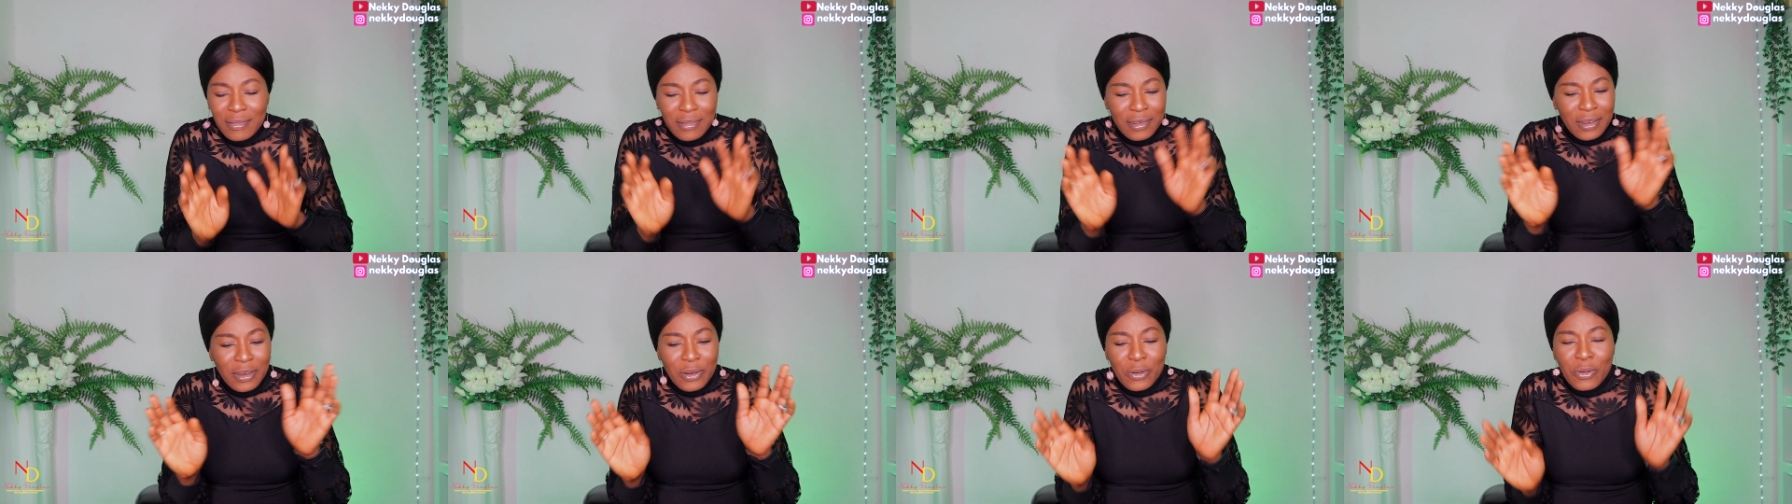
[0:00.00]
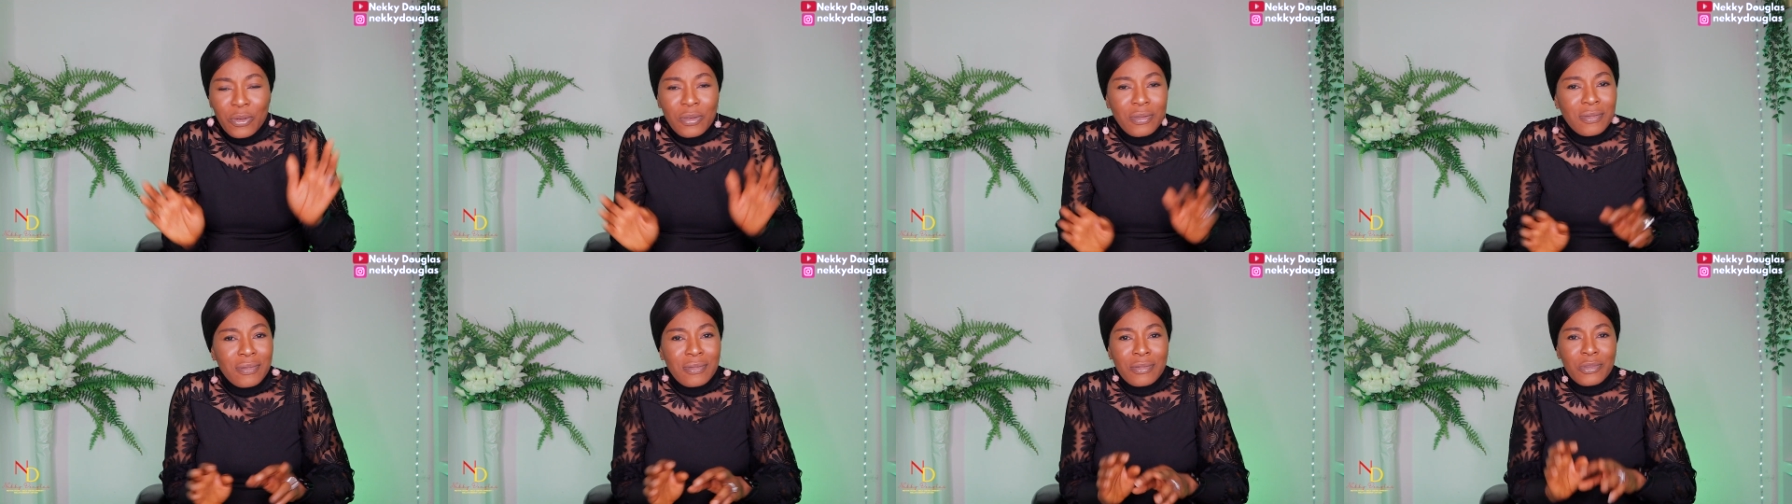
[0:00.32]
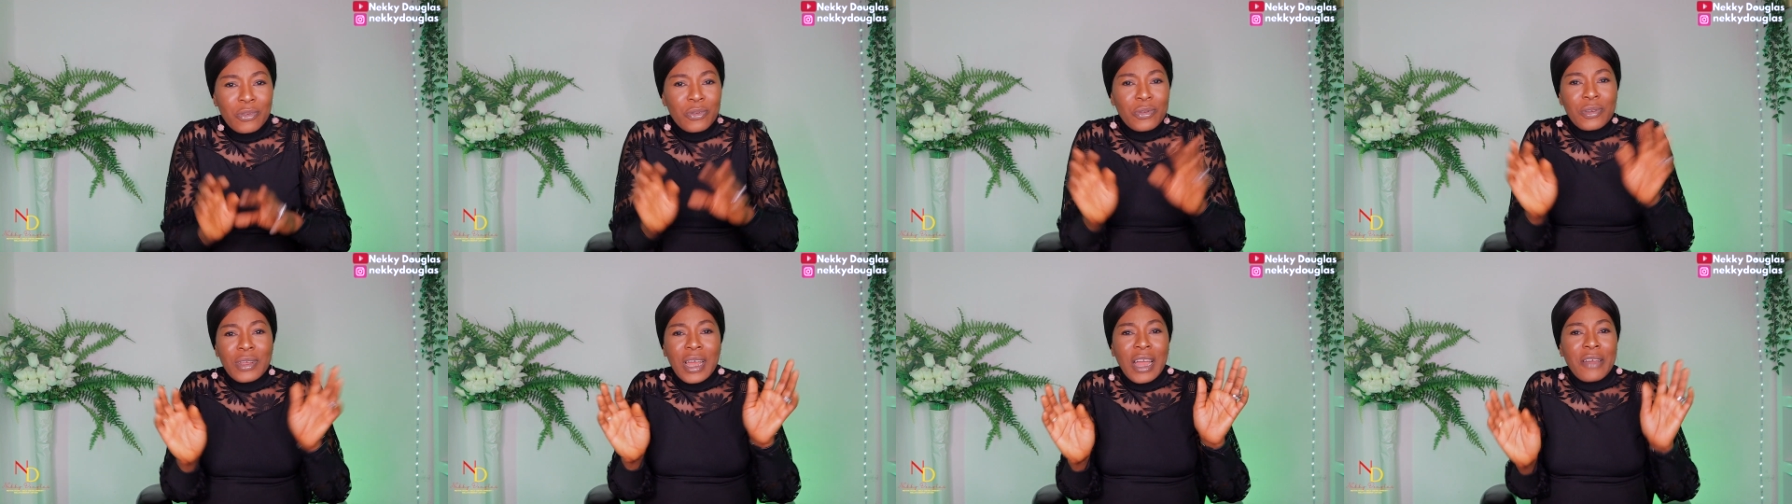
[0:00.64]
you know,
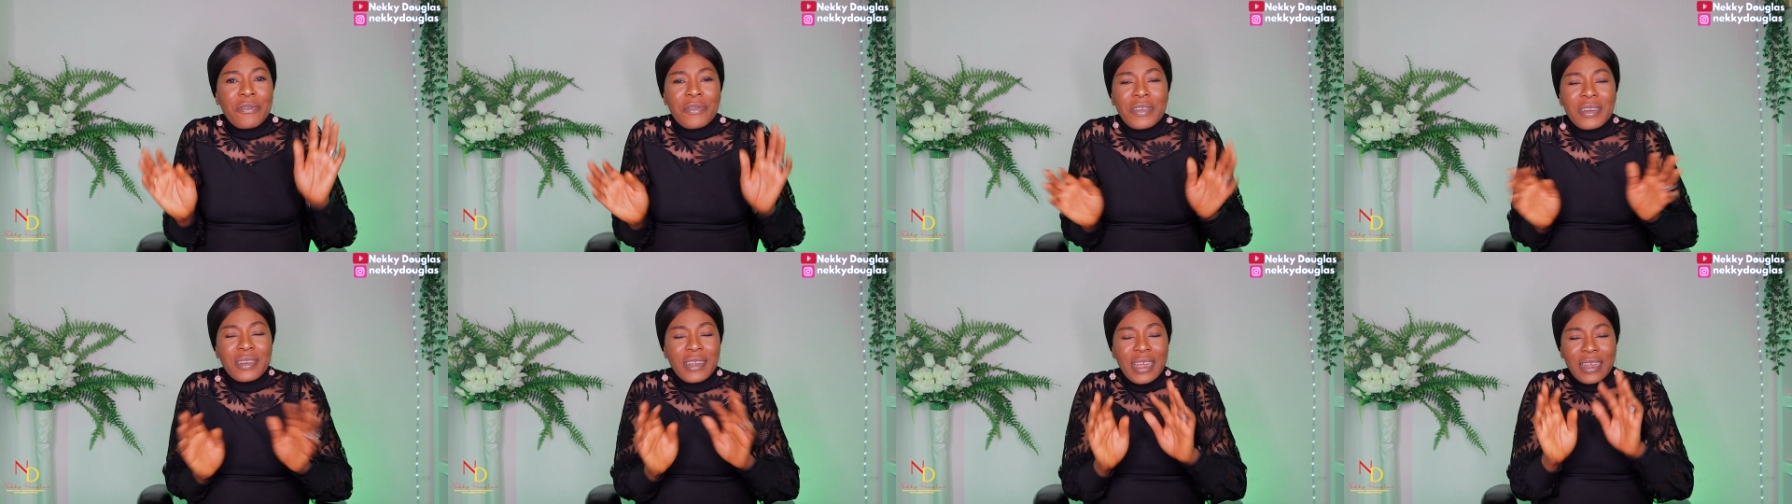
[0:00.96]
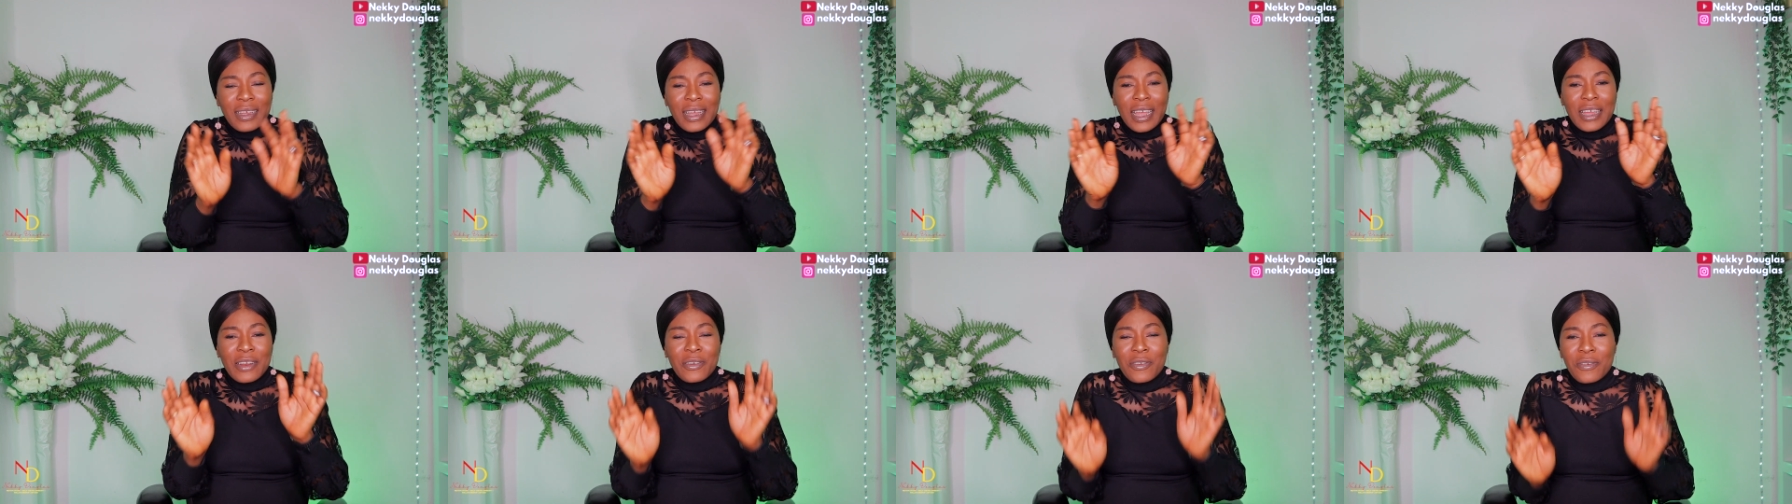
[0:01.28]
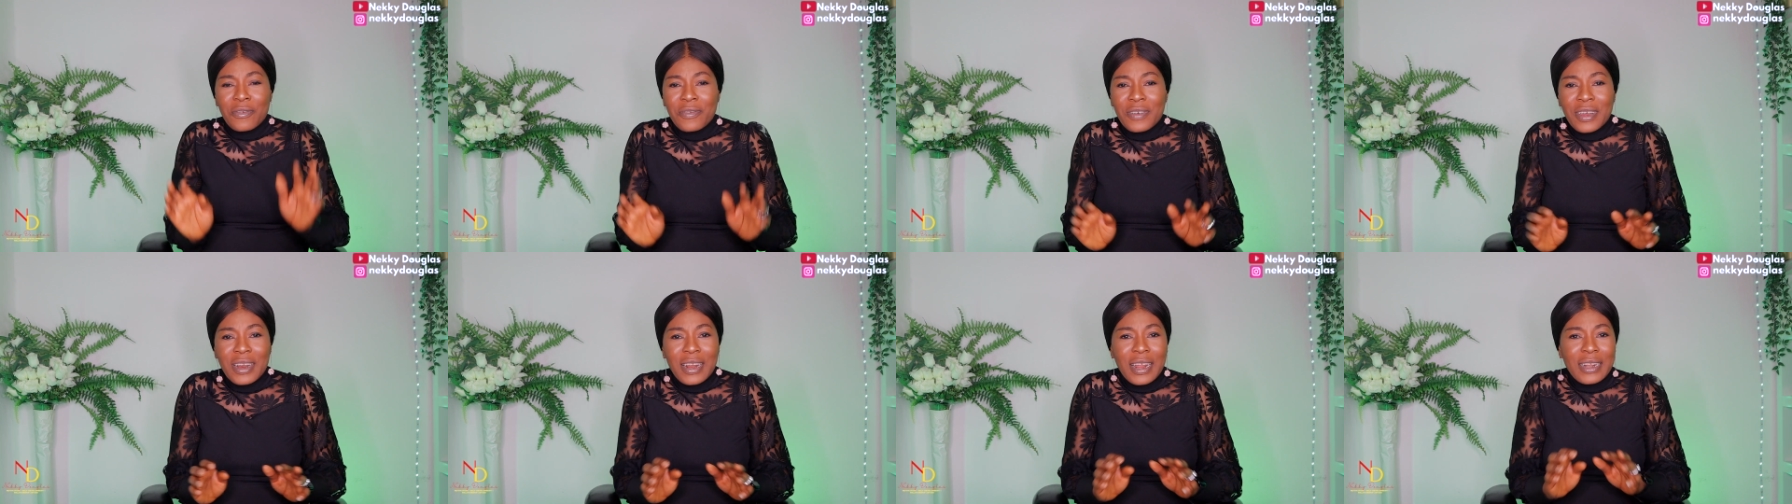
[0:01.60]
do having that kind
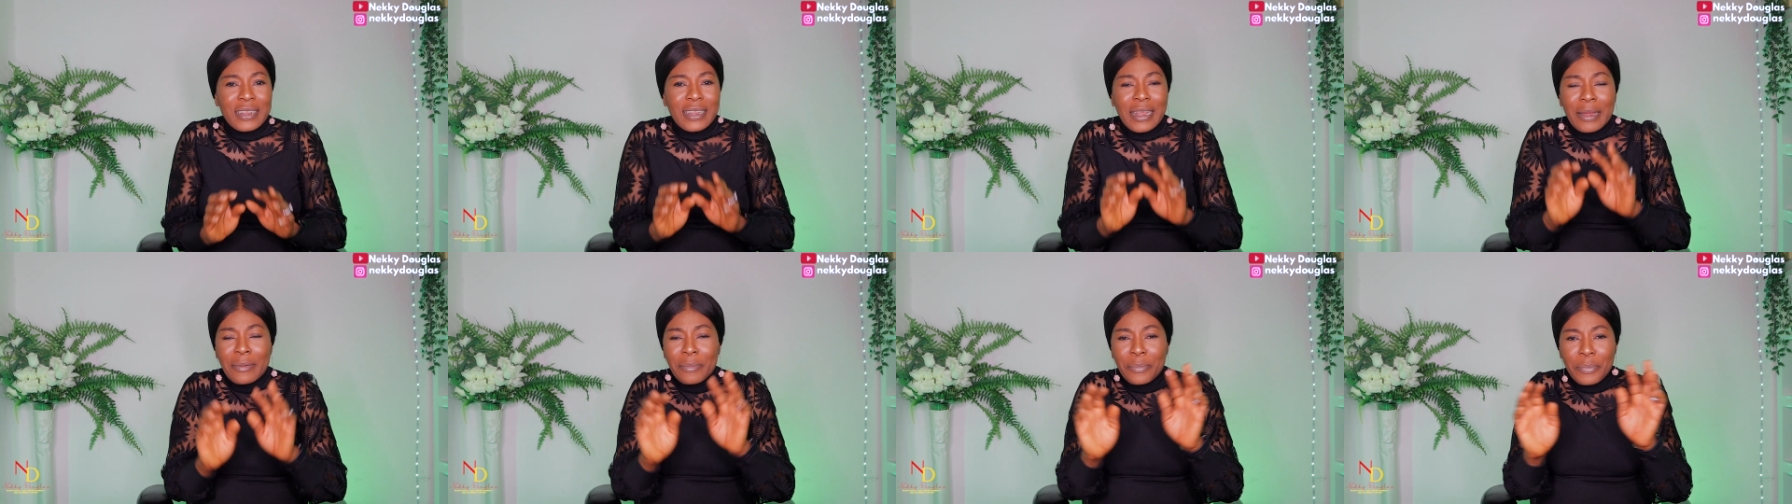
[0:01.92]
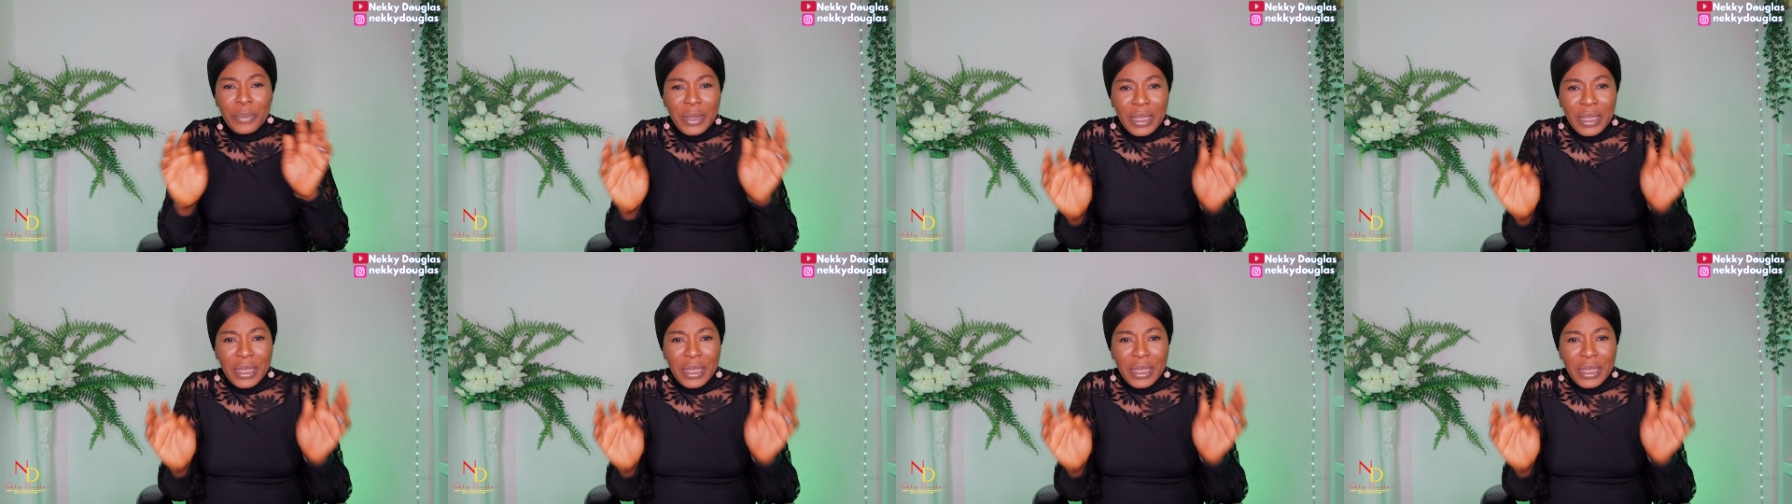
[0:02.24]
of character,